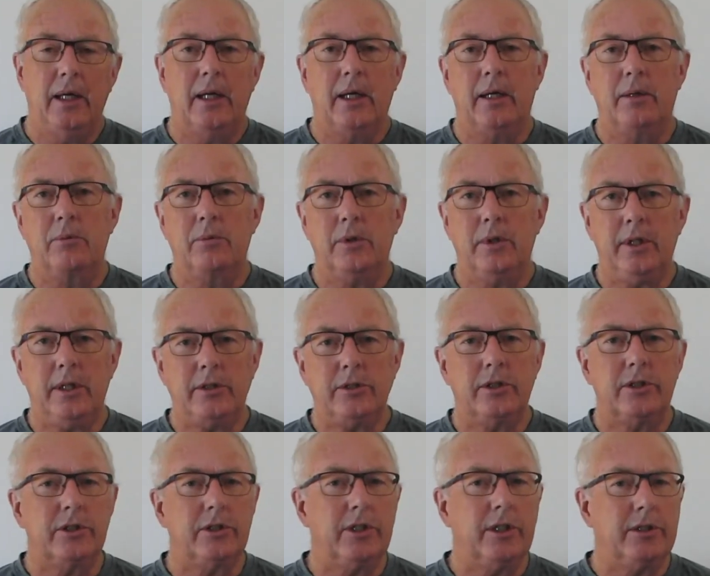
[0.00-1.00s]
And we're not
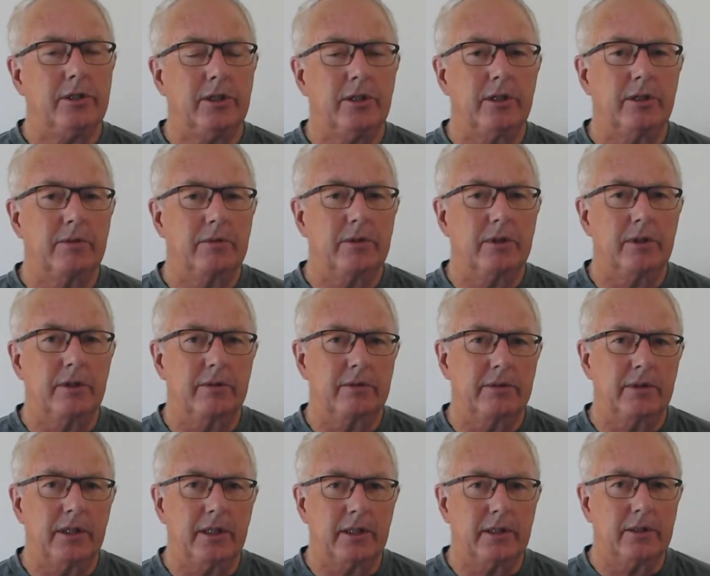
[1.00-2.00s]
just sensitive to the
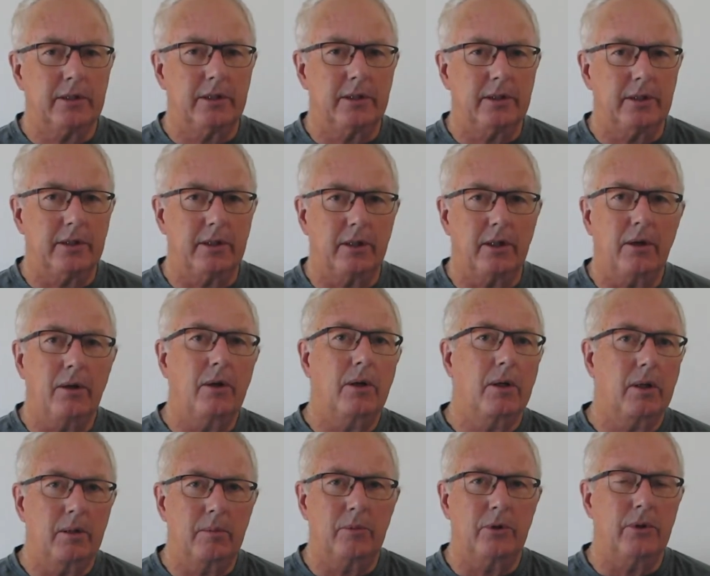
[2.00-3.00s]
fact that there
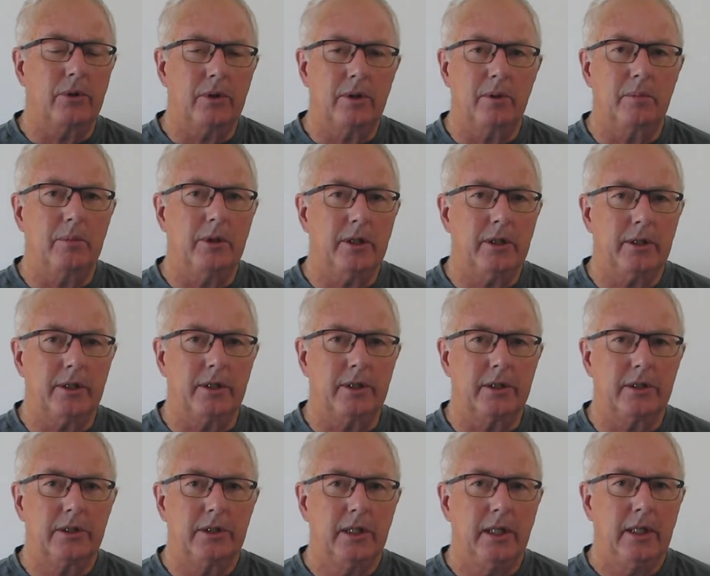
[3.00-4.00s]
are more
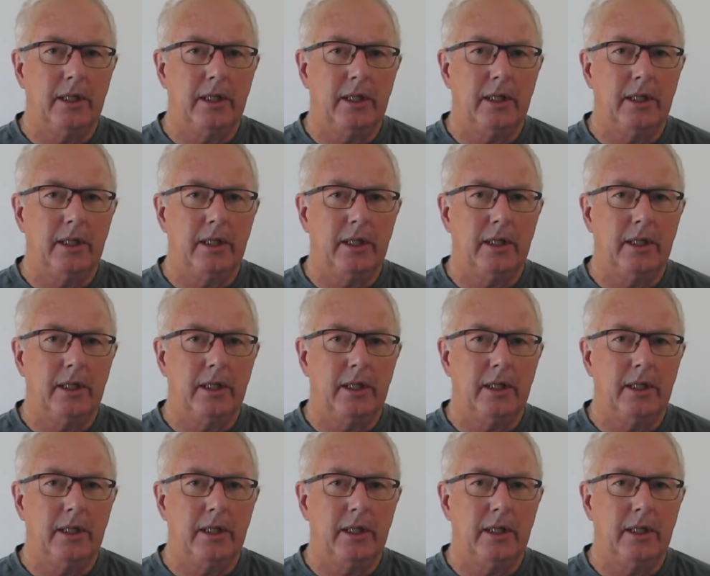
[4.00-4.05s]
harmonics.